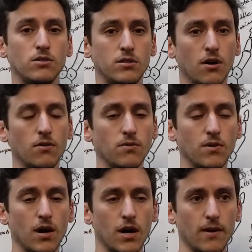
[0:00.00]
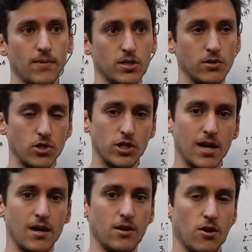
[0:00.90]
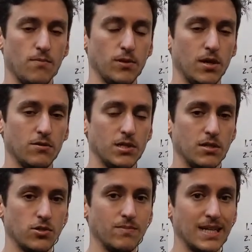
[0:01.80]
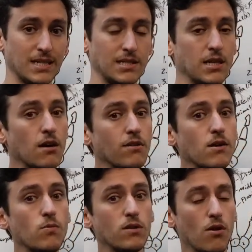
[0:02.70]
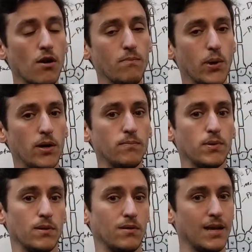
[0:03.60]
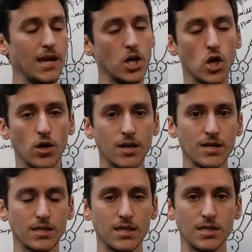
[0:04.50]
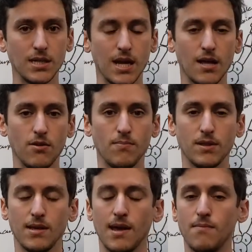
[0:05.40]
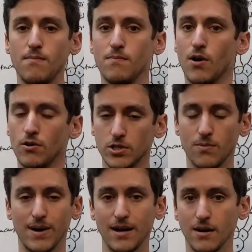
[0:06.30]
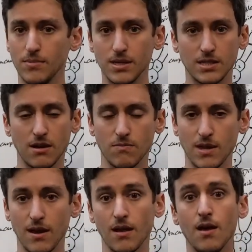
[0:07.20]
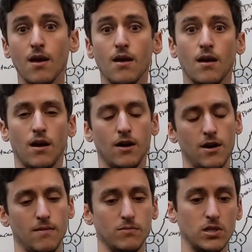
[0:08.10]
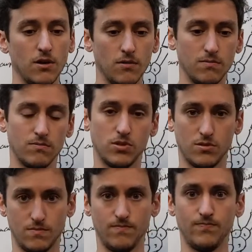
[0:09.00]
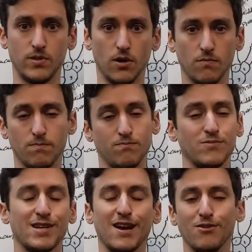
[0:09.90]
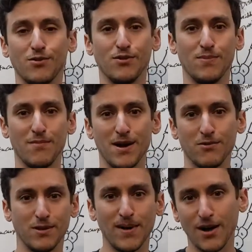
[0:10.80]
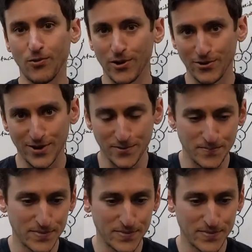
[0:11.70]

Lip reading: Don't associate carpal tunnel syndrome necessarily with arm pump. They could exist together, but they also might not be the same thing. So don't kind of throw the baby out with the bathwater there.